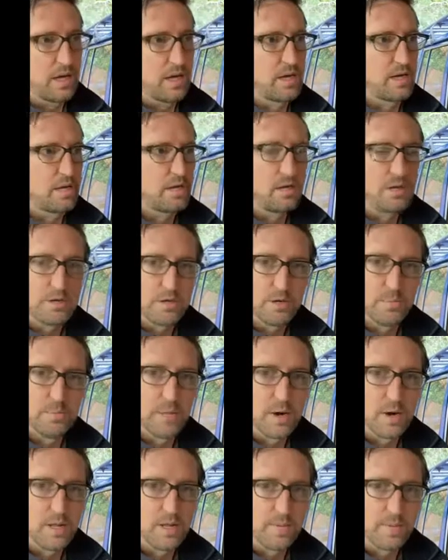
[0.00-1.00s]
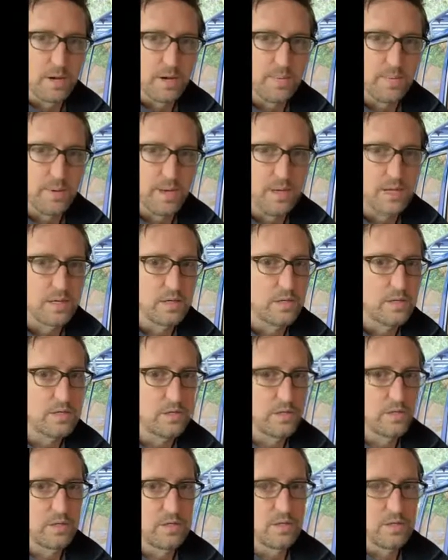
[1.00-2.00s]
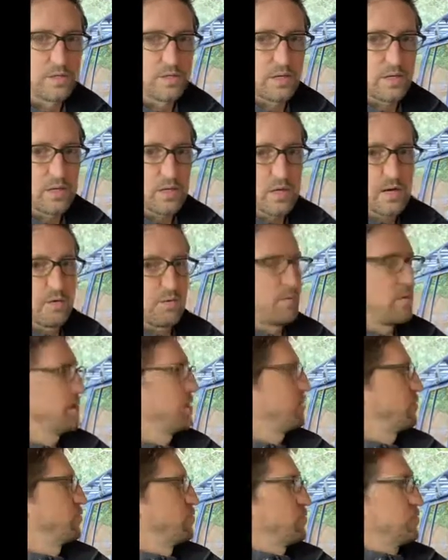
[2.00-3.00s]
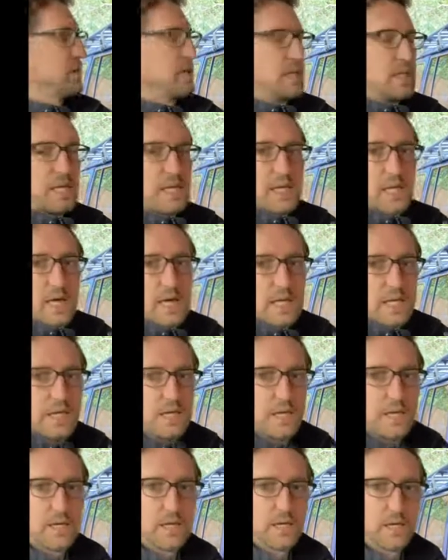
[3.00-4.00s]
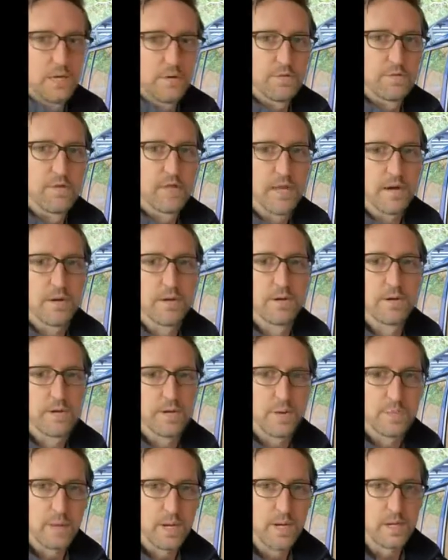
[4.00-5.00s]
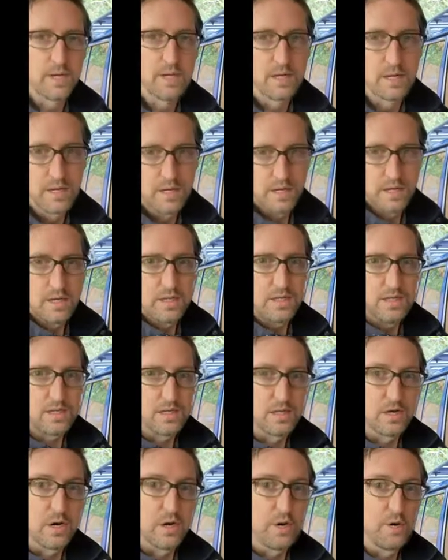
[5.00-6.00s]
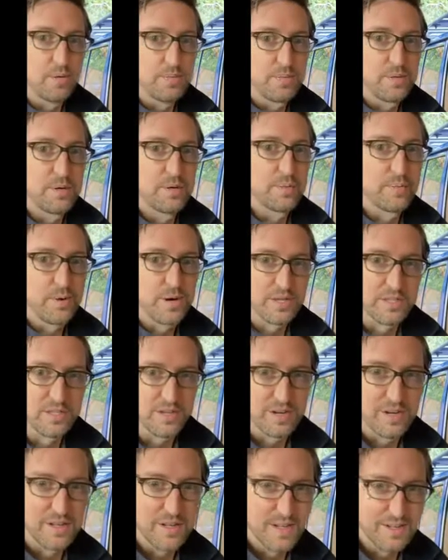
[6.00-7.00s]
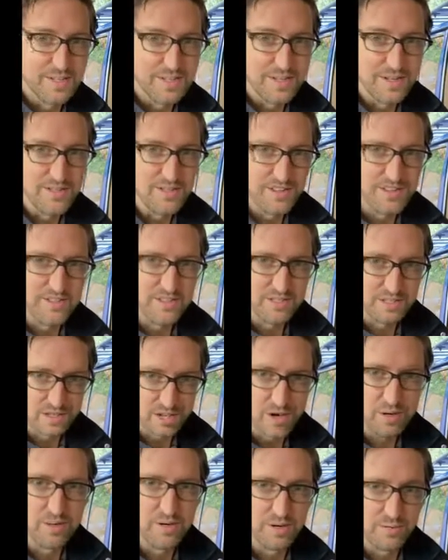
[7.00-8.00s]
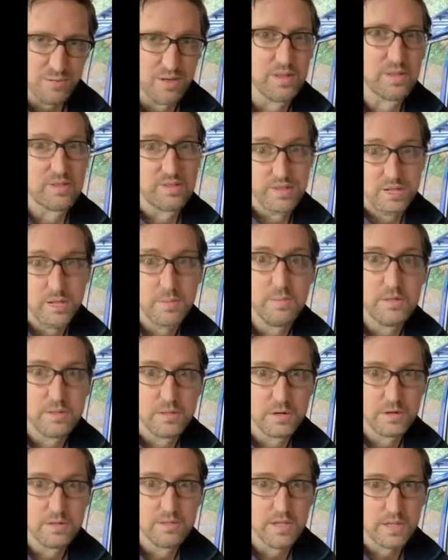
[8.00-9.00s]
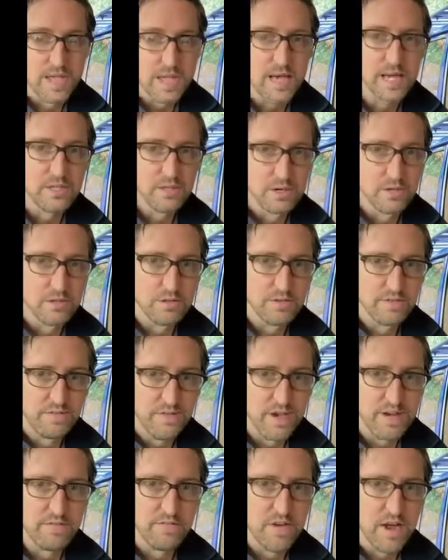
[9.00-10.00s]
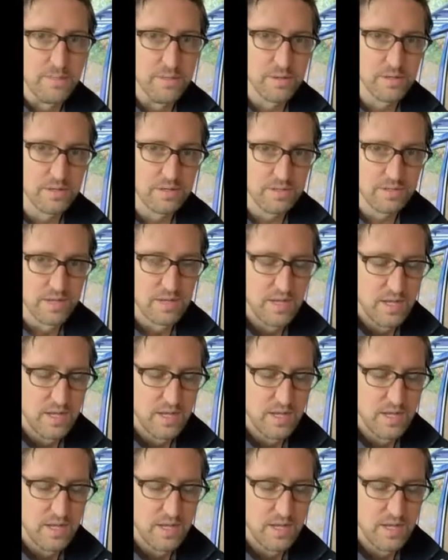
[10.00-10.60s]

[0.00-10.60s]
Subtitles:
you can ball them up and just kind of run it really lightly over the area you're gonna paint. Don't put pressure on that stuff because it's coated with the sticky material to catch all those fine fibers.